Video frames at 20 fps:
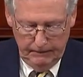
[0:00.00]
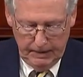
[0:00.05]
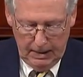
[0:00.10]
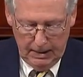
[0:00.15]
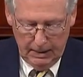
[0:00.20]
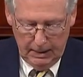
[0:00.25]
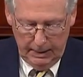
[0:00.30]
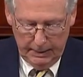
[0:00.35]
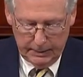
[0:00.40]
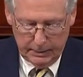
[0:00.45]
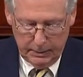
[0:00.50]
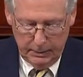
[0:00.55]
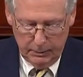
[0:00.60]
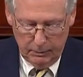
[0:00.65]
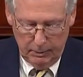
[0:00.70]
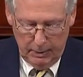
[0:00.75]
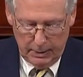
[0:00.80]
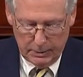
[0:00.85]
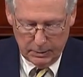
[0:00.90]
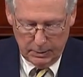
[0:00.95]
I'd like to
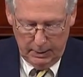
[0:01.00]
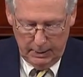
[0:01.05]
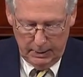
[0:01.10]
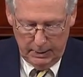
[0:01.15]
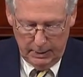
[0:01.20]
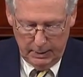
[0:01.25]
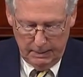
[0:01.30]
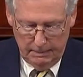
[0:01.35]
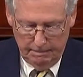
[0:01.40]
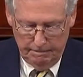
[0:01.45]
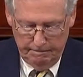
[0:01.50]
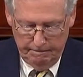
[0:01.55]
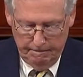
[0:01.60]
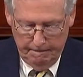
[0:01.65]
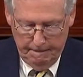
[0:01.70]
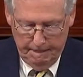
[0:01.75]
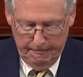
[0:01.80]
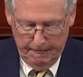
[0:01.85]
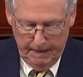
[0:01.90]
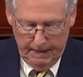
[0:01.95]
congratulate him
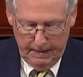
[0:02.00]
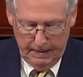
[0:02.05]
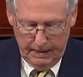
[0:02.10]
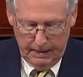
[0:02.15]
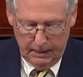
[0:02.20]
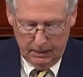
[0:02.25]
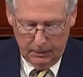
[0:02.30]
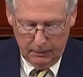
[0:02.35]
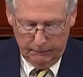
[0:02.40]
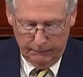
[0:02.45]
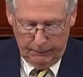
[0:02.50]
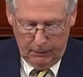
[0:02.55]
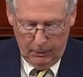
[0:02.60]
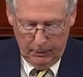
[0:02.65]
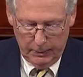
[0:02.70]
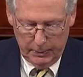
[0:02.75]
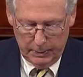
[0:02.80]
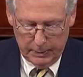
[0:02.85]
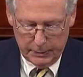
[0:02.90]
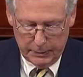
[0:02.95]
and look
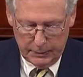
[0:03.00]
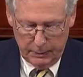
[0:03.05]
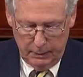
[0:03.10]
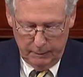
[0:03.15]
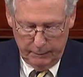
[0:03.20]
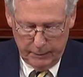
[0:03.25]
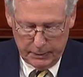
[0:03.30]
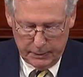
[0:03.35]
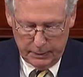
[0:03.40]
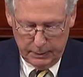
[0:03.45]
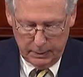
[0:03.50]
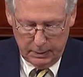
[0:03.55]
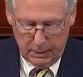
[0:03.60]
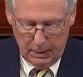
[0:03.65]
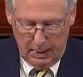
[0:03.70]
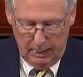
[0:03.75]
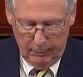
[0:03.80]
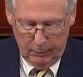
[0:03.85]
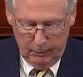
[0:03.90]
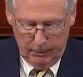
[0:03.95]
forward to his service to the
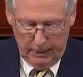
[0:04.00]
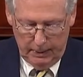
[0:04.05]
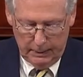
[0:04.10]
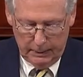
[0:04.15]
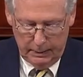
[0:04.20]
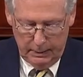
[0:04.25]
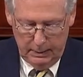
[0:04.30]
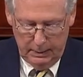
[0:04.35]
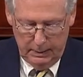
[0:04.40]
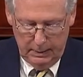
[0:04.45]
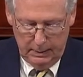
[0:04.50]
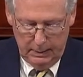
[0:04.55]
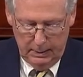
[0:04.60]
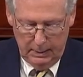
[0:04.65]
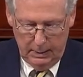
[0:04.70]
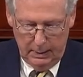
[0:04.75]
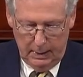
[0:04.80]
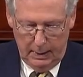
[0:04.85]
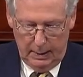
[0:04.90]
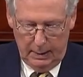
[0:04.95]
Commonwealth
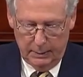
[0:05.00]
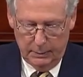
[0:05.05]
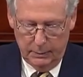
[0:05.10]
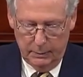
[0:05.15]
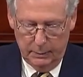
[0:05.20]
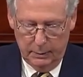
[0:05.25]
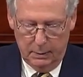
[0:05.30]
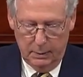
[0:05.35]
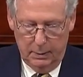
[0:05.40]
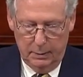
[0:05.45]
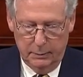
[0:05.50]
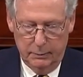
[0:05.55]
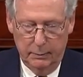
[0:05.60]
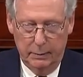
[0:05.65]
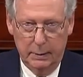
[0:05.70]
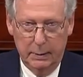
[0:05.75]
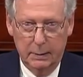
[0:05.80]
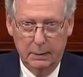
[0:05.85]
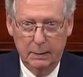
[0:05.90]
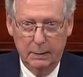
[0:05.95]
and to the country.